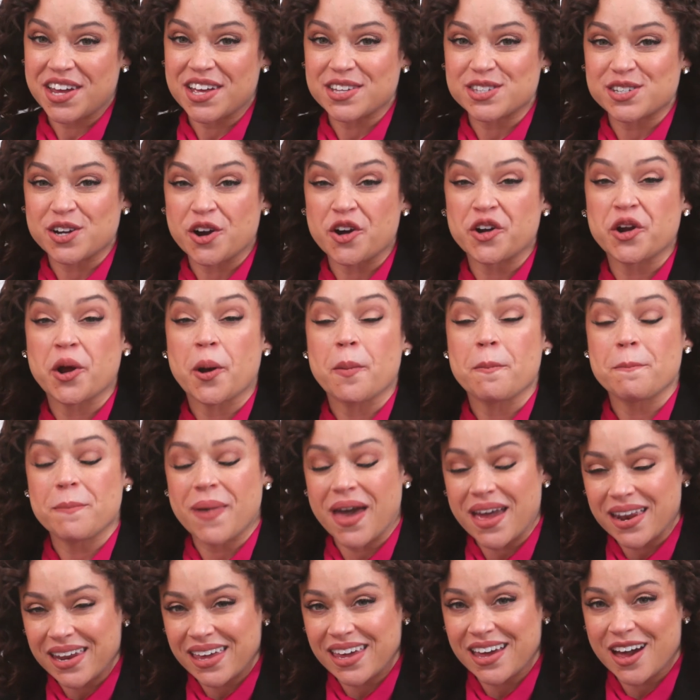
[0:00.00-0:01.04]
has turned
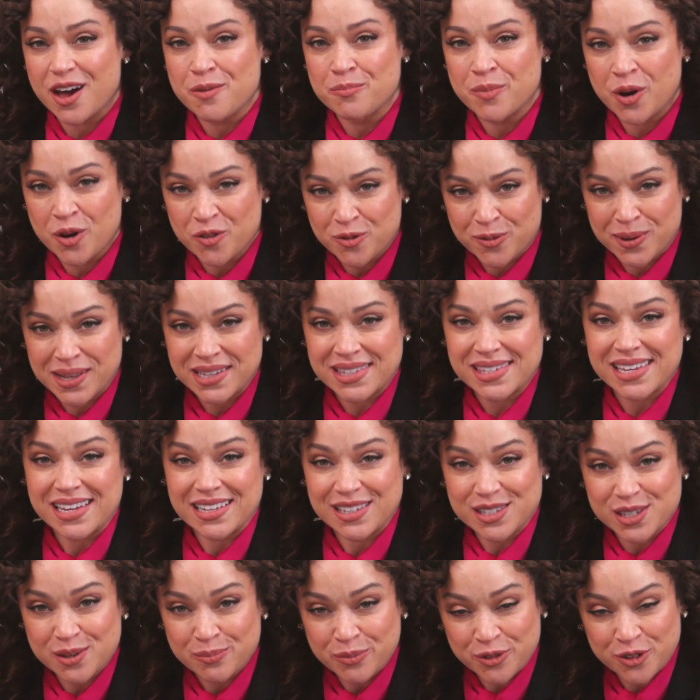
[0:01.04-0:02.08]
many a movement
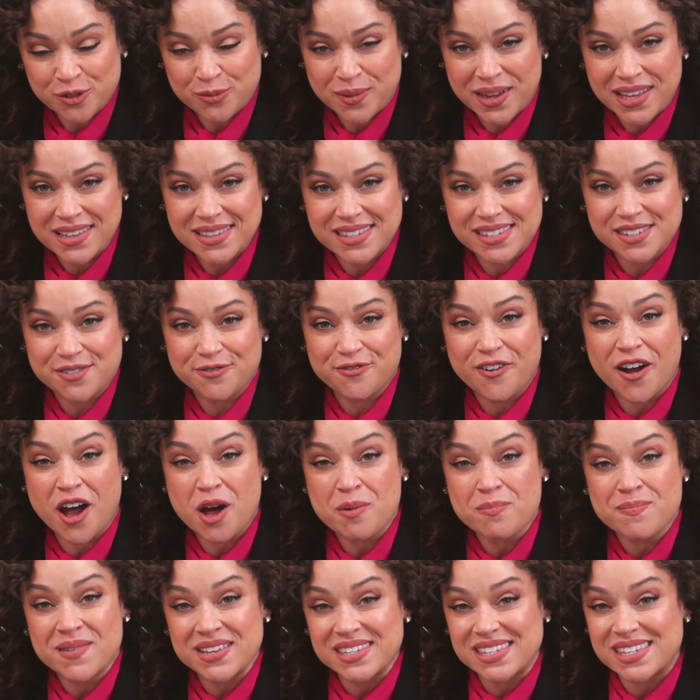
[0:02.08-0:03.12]
into movements,
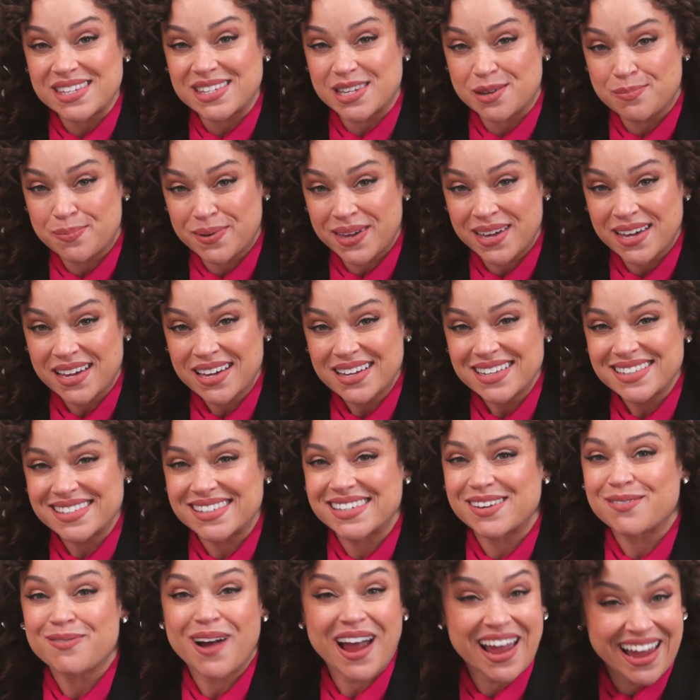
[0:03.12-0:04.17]
from Mississippi
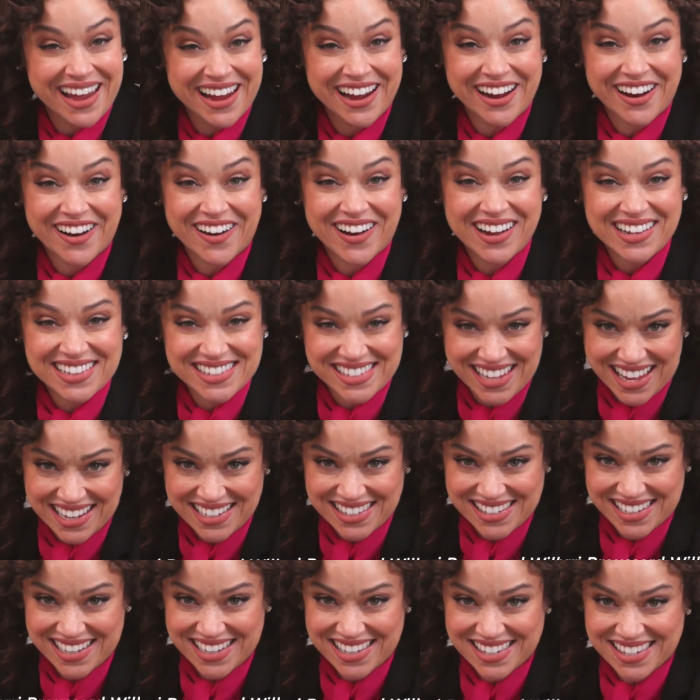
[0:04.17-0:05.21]
to right here in
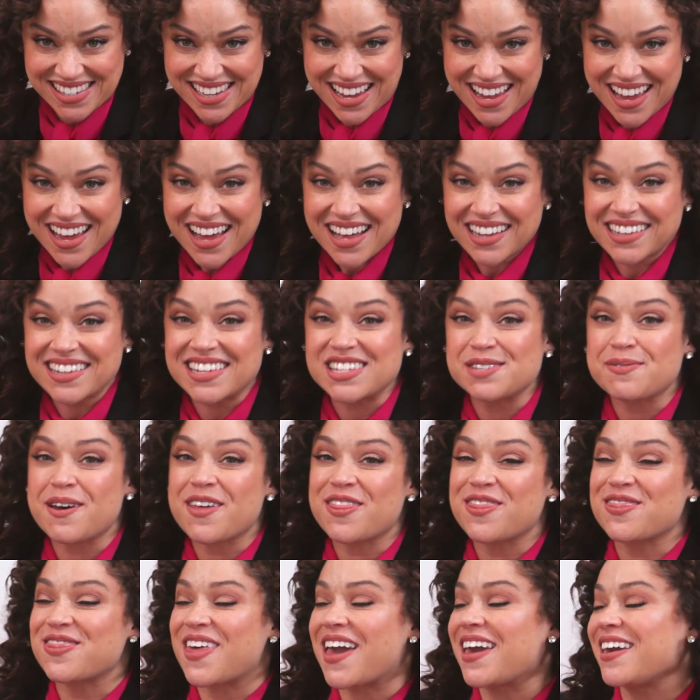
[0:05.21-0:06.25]
Texas.
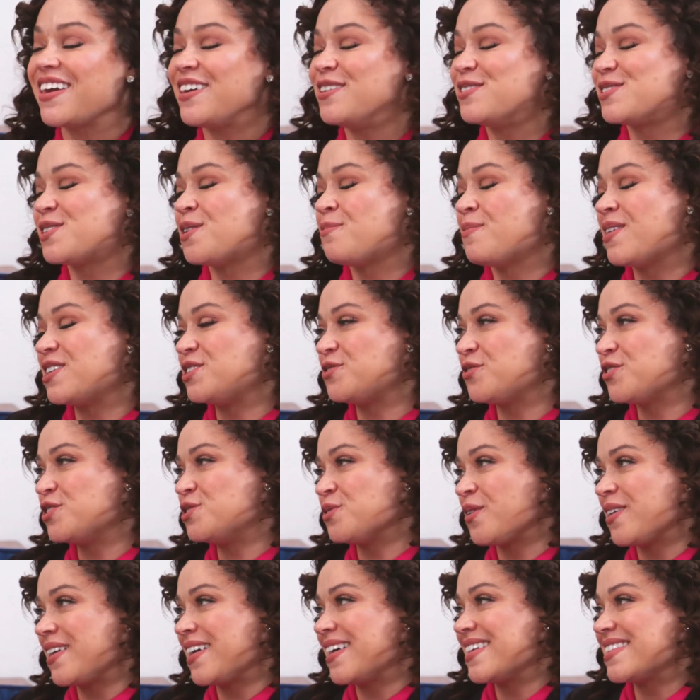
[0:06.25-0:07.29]
Elizabeth, thank you so much for joining